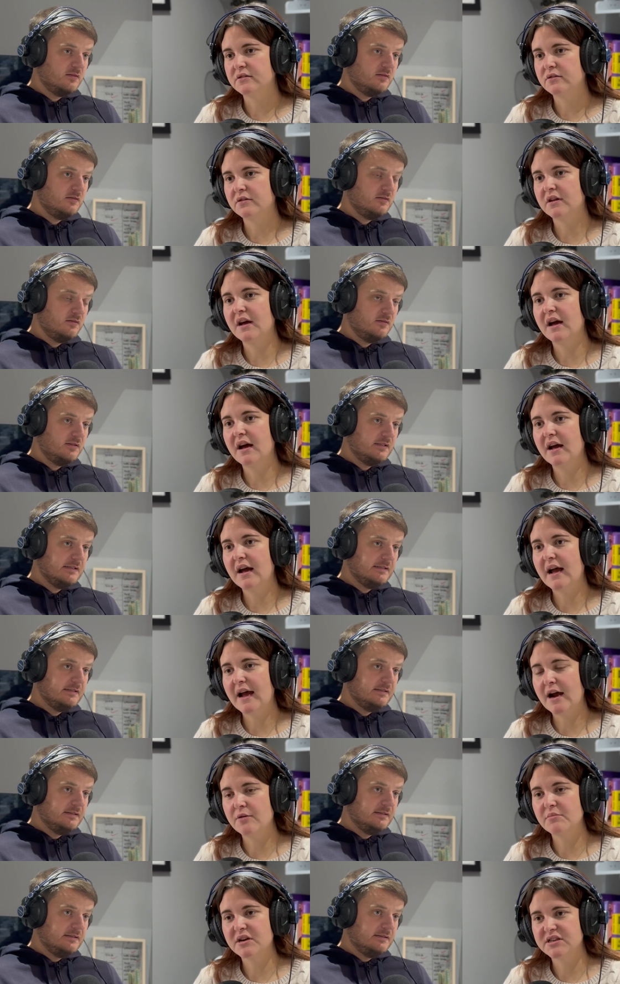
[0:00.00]
Speaker 1: on
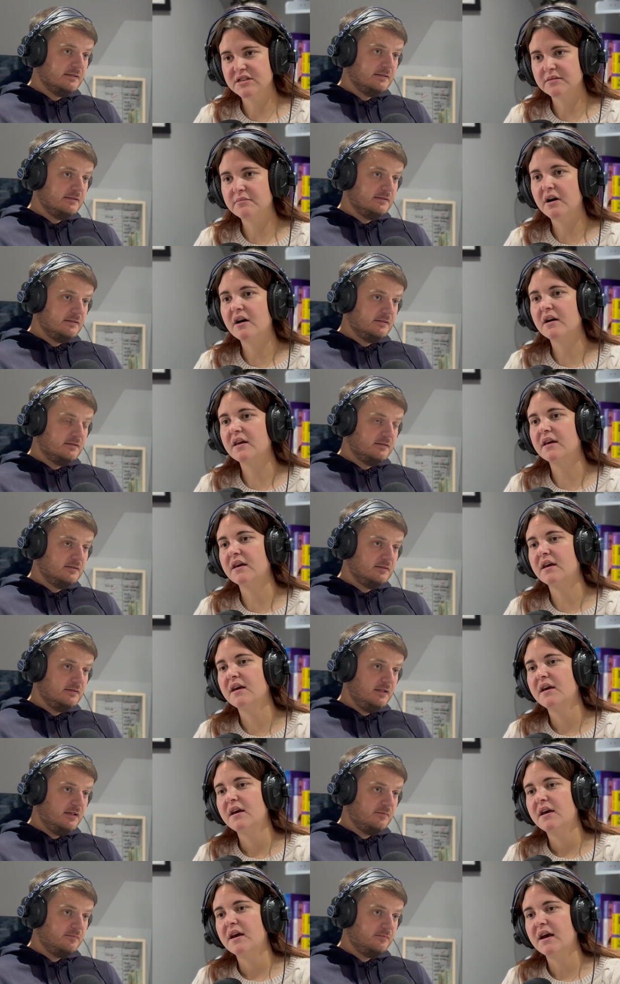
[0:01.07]
how much to market
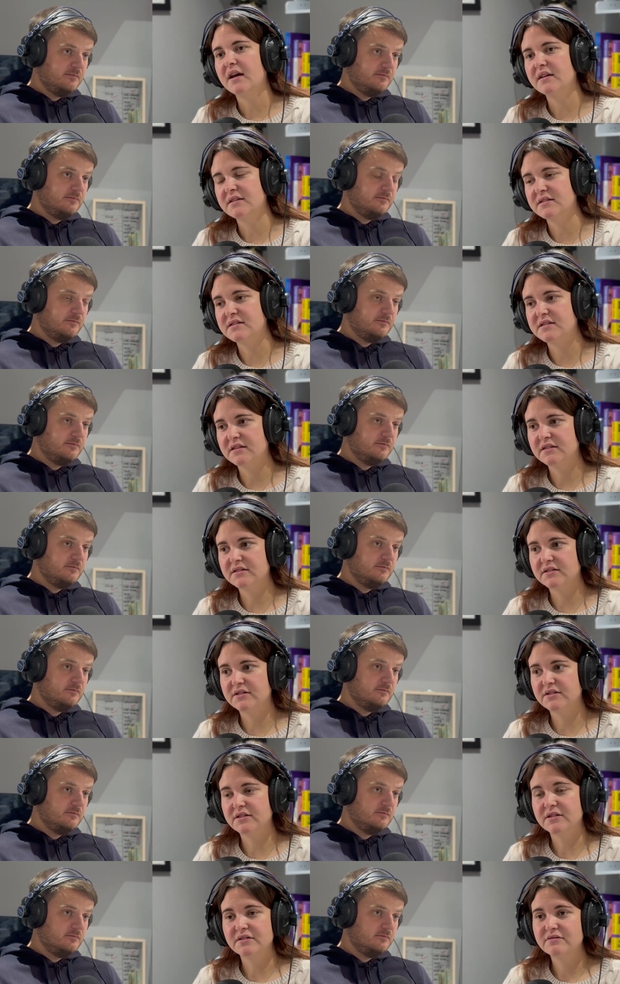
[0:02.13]
yeah. and
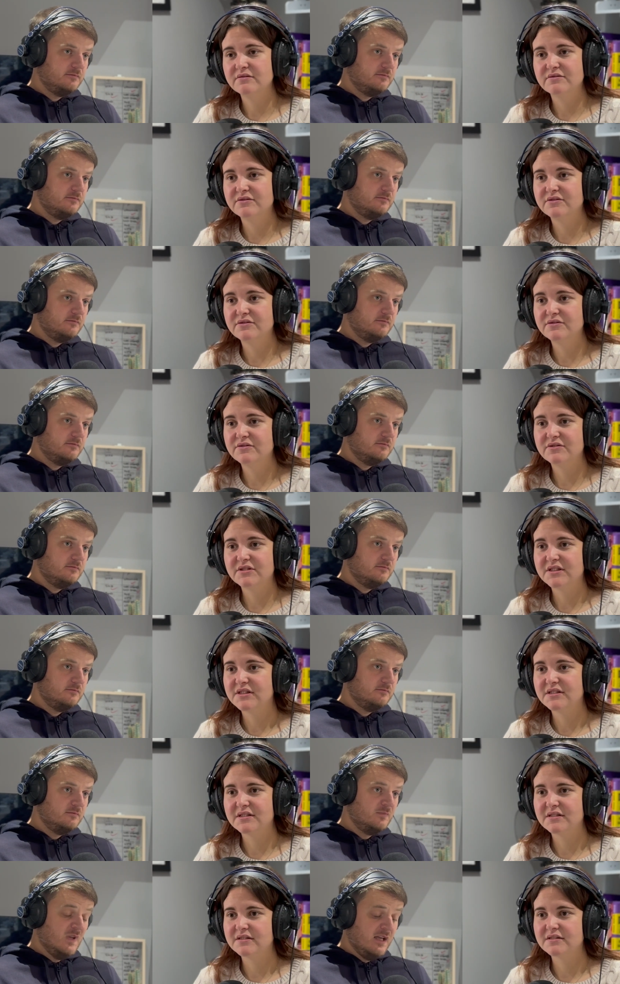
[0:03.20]
you know
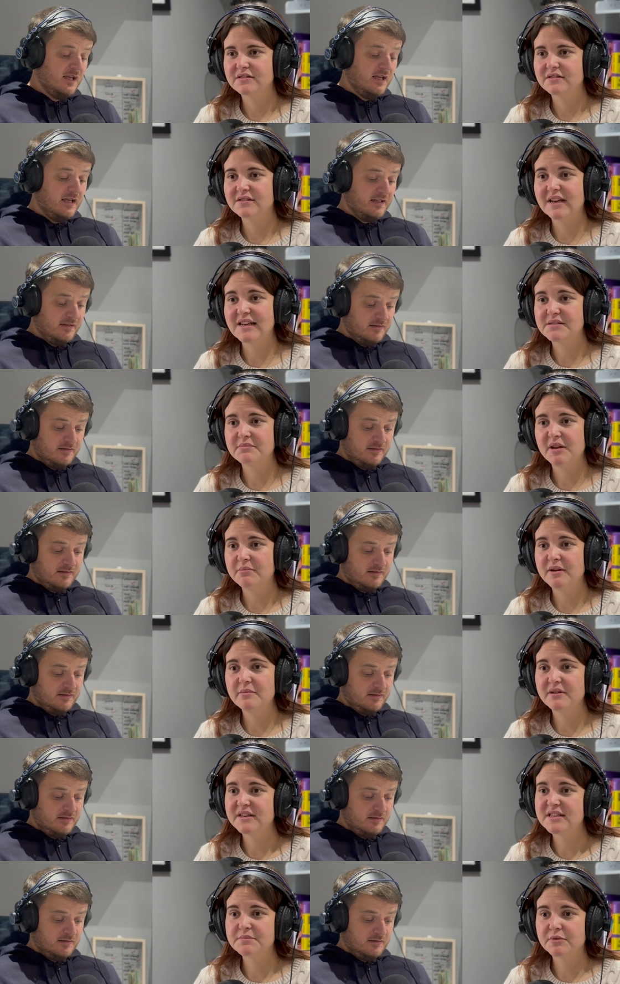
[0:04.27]
just get as many people
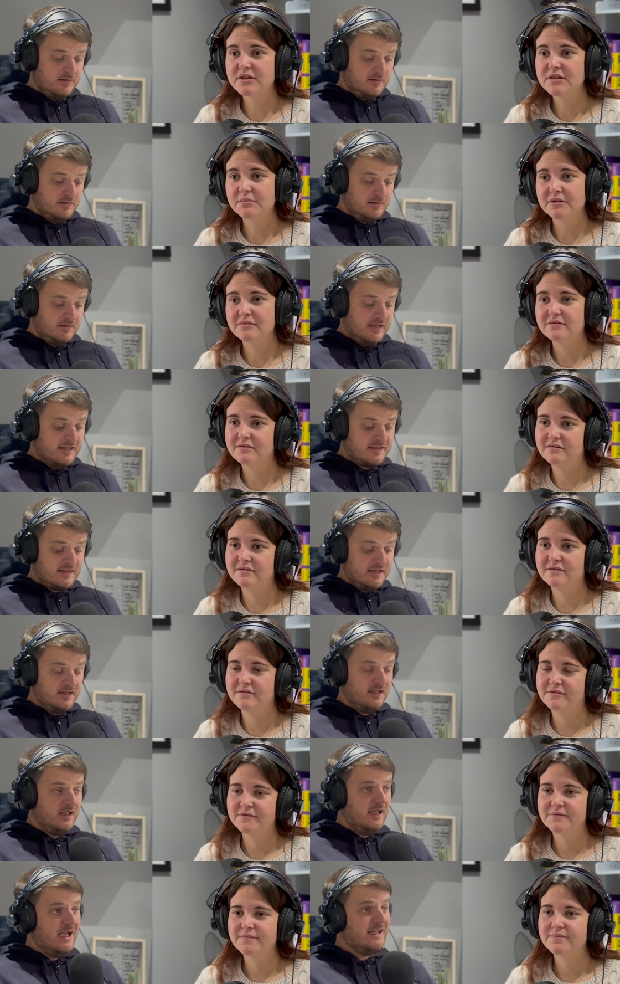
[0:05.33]
in as possible
Speaker 2: that's
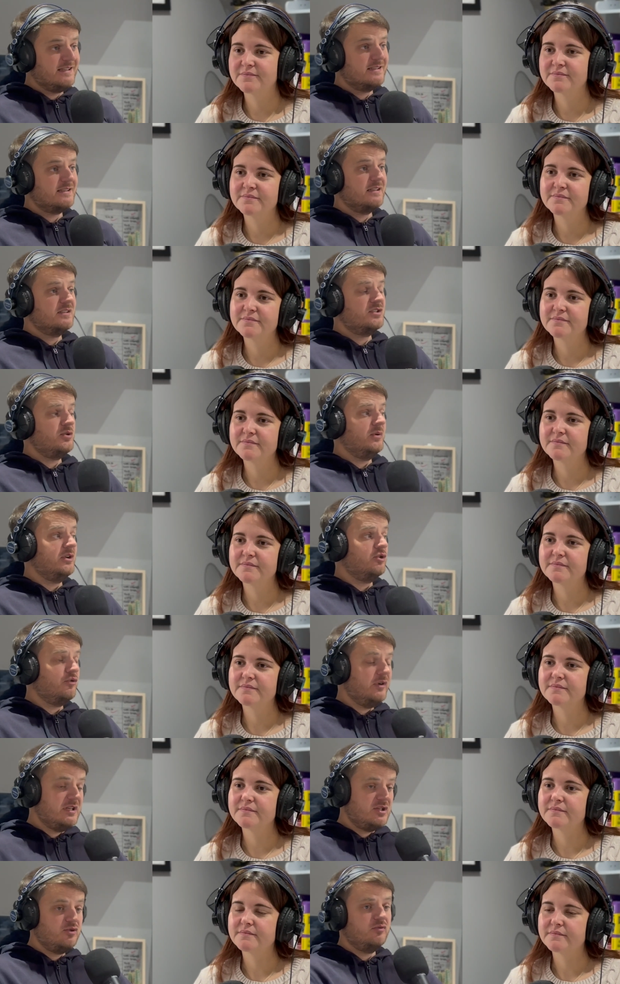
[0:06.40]
it and to
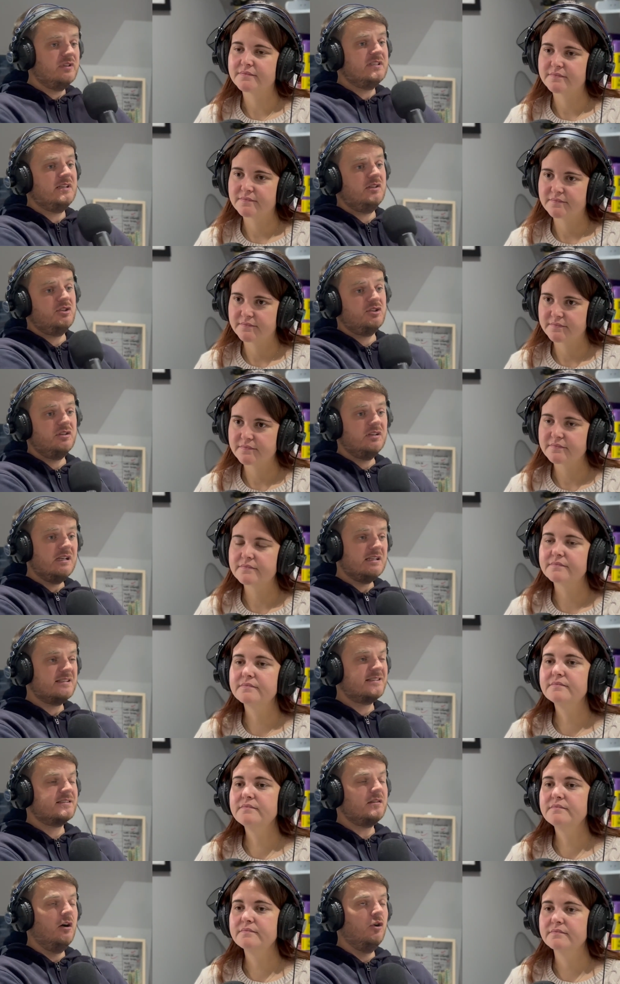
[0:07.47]
increase your attention
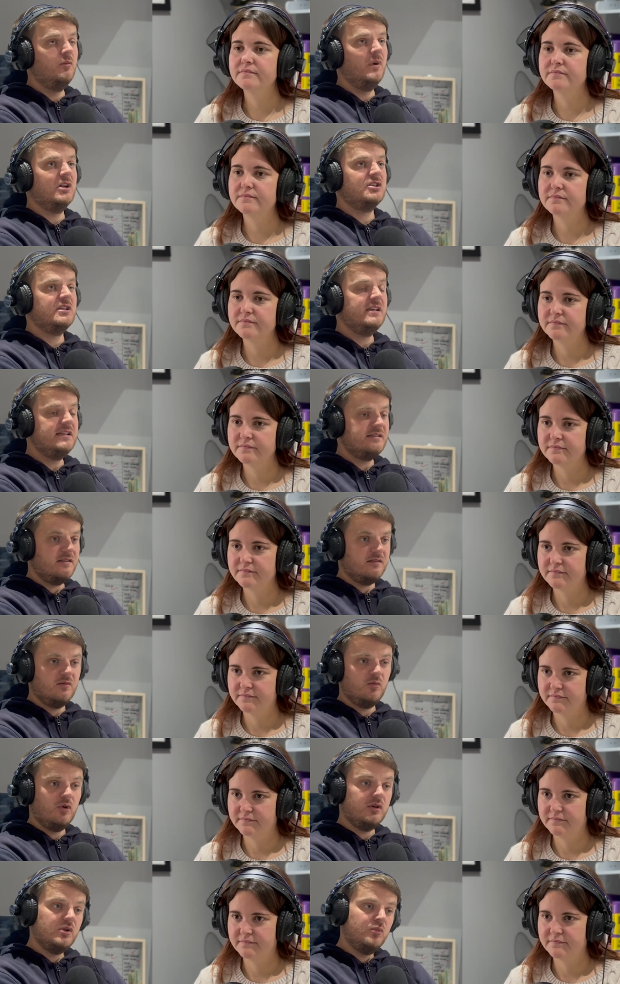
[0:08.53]
is so much easier
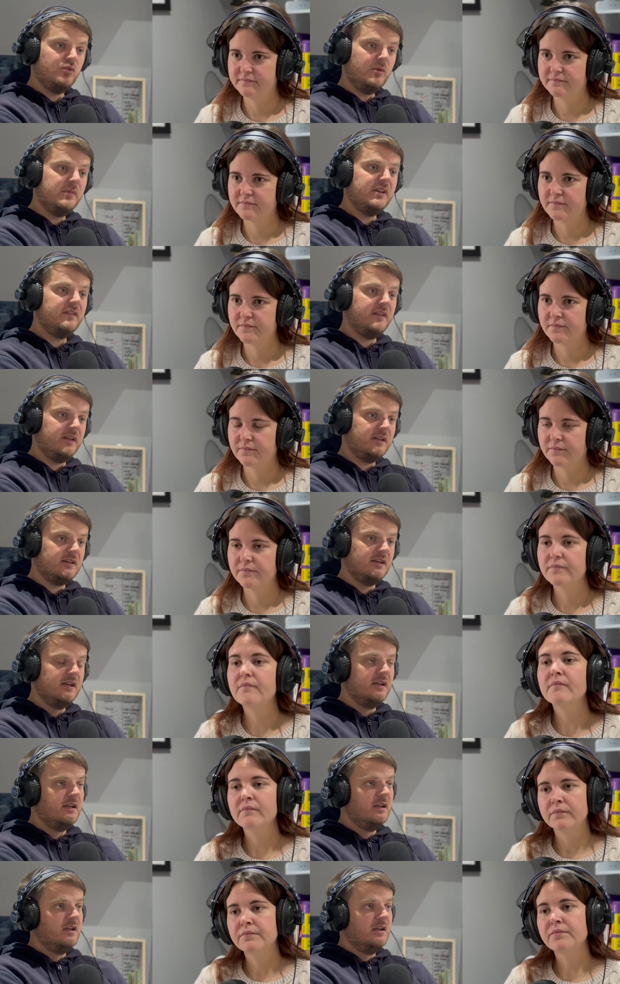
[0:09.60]
than what you probably think
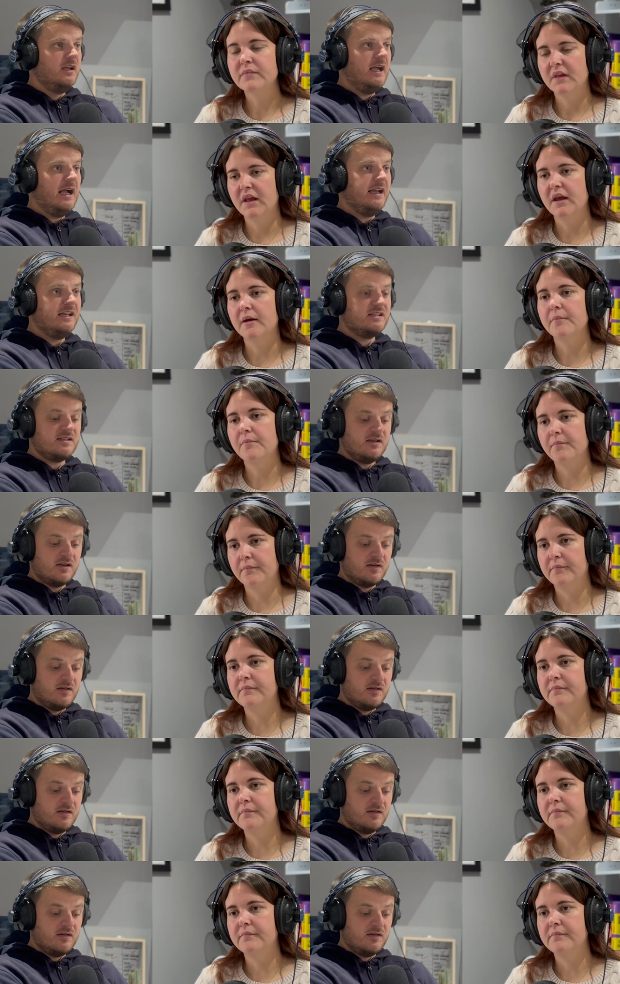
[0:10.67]
yeah. and it's a,